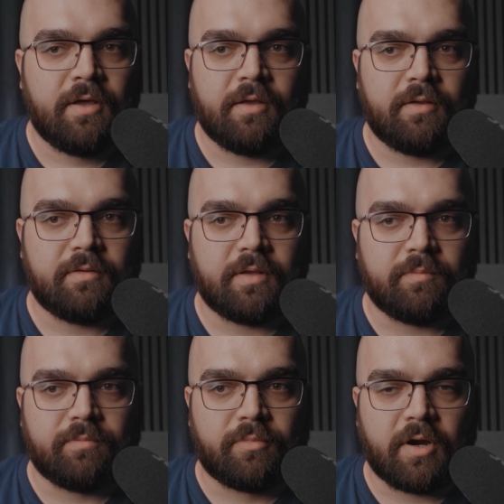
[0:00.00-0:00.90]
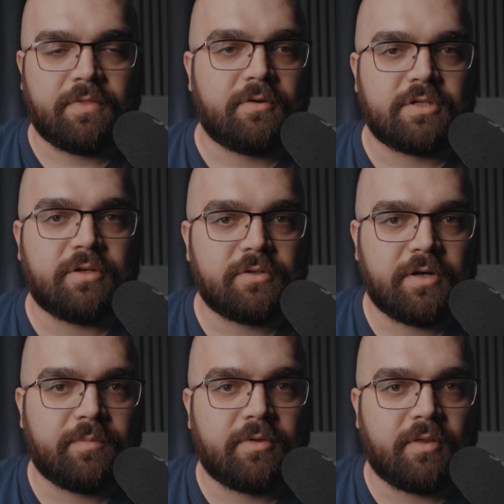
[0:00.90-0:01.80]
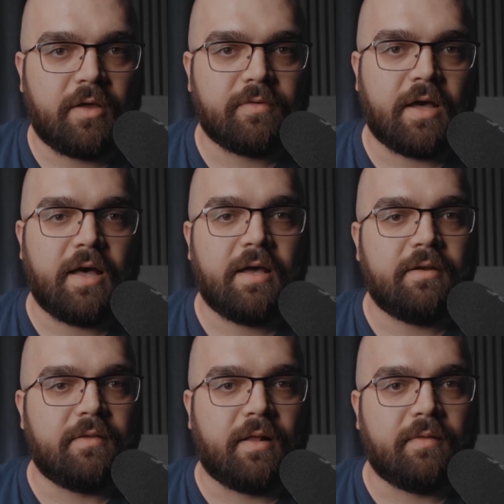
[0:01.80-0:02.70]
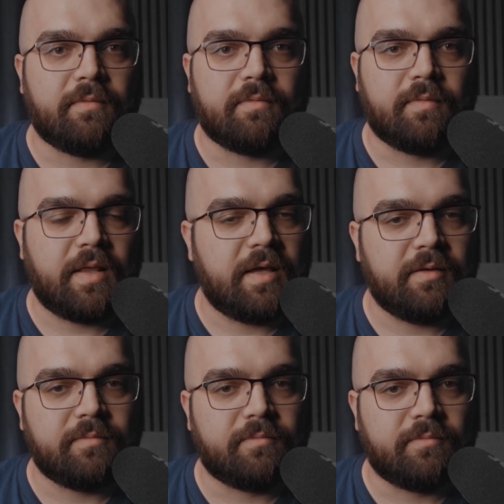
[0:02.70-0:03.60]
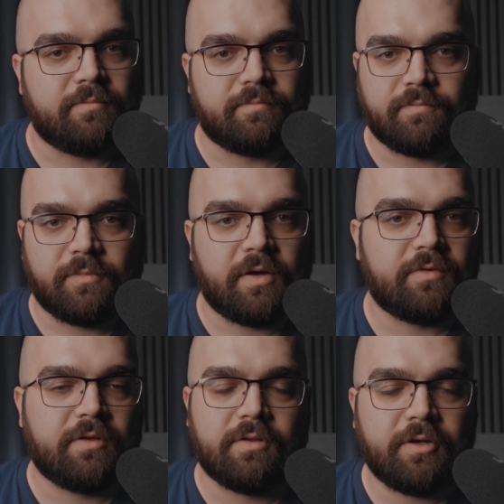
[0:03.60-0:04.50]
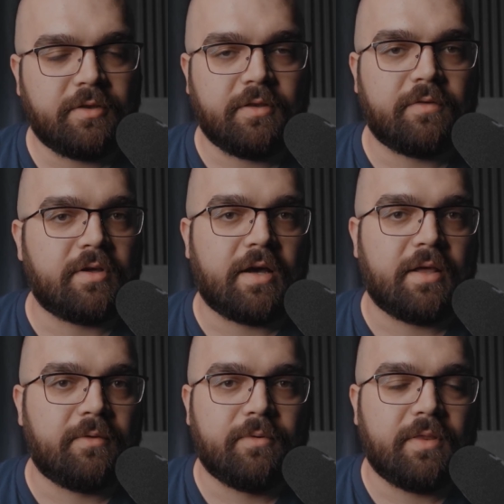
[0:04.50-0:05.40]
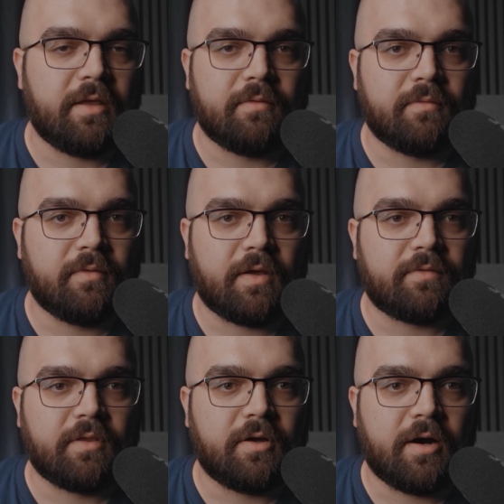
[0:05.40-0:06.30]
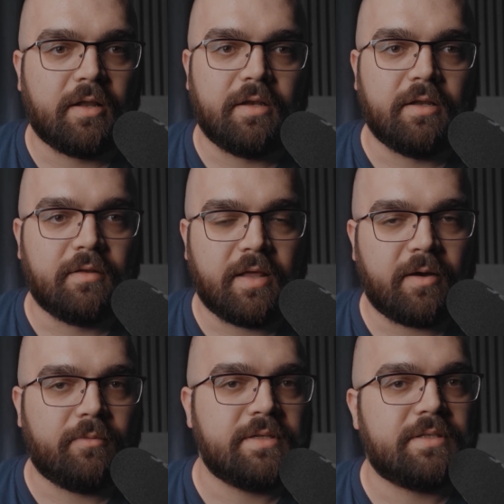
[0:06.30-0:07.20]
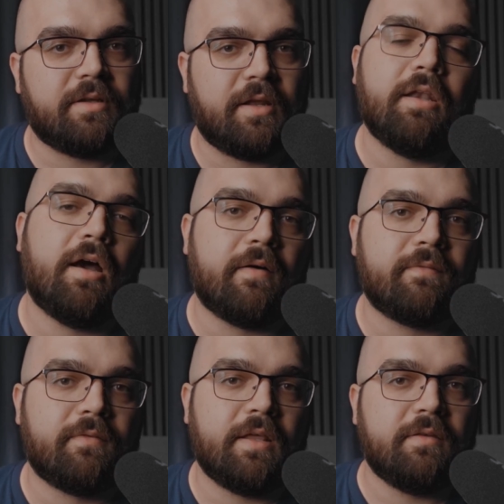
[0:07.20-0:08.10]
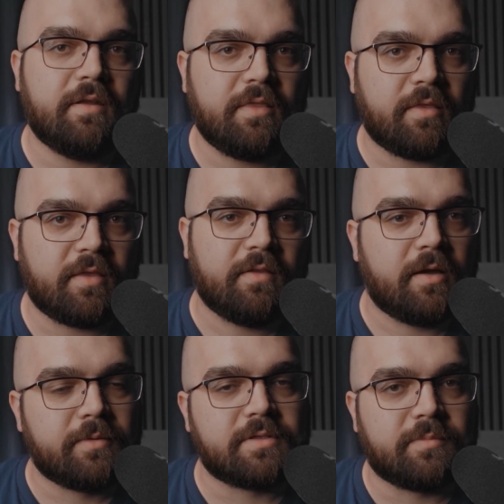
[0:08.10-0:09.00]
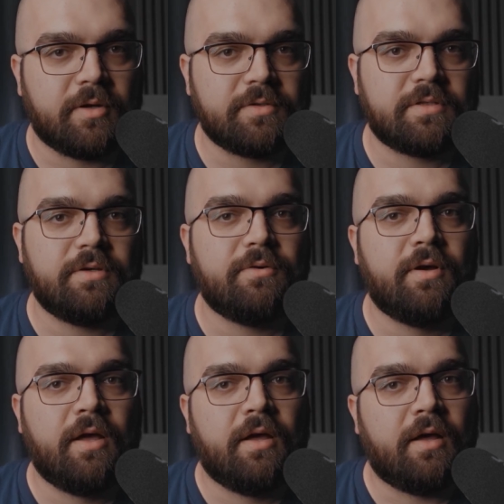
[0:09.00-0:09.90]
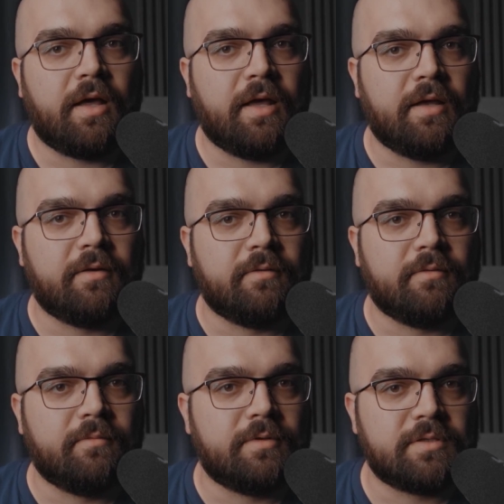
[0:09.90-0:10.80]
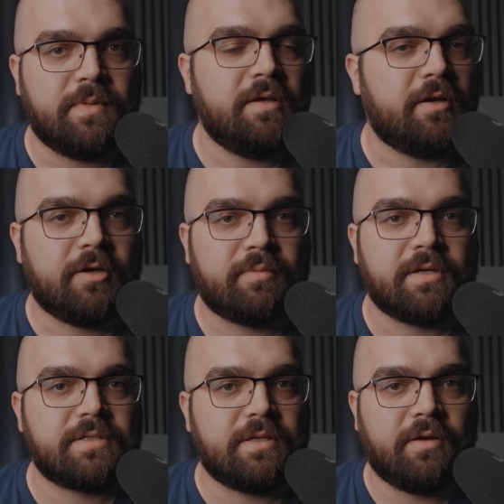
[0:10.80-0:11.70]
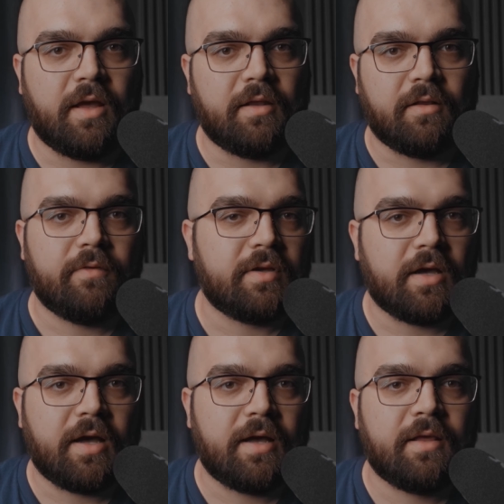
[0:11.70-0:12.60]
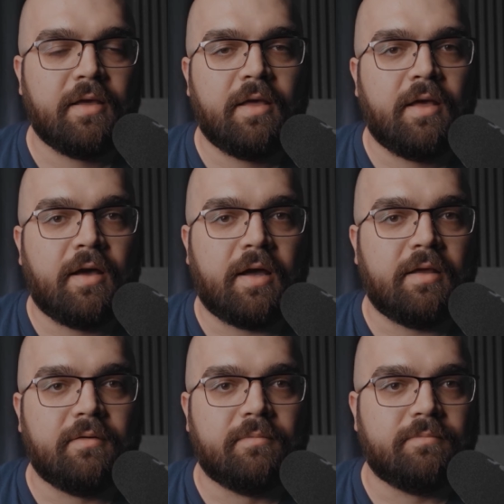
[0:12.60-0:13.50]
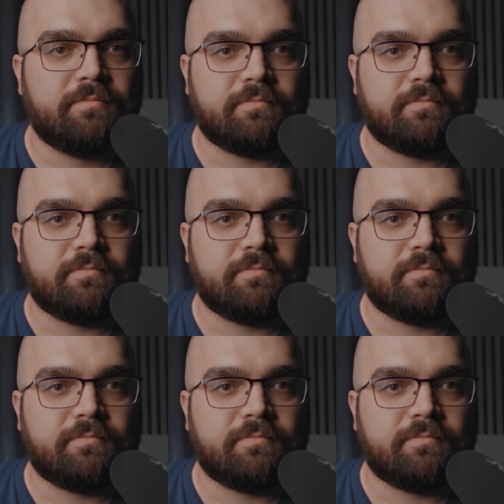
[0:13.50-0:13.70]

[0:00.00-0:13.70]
they brought their children up to love God. They clearly loved God when they left the garden, and that wasn't enough. They did the thing they weren't supposed to, and just being a good person and loving God, and